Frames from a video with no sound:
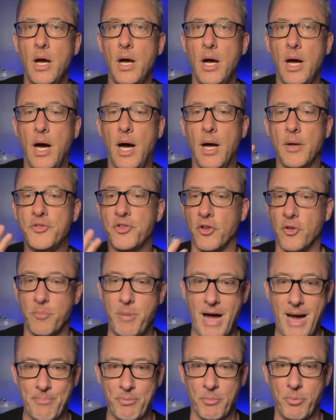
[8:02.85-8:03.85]
So the
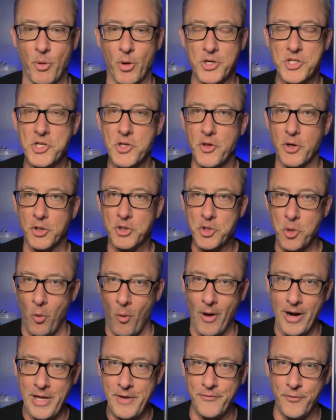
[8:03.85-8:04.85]
pop reports, there are
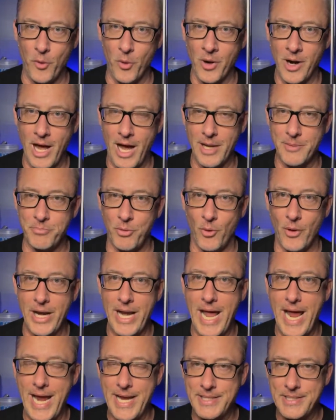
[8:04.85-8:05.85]
24
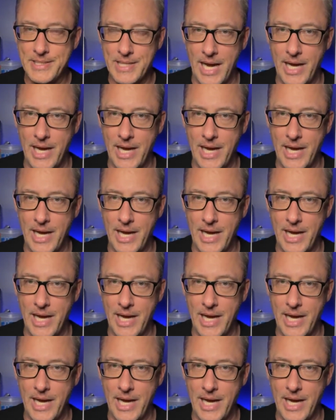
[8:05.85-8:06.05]
9.8s.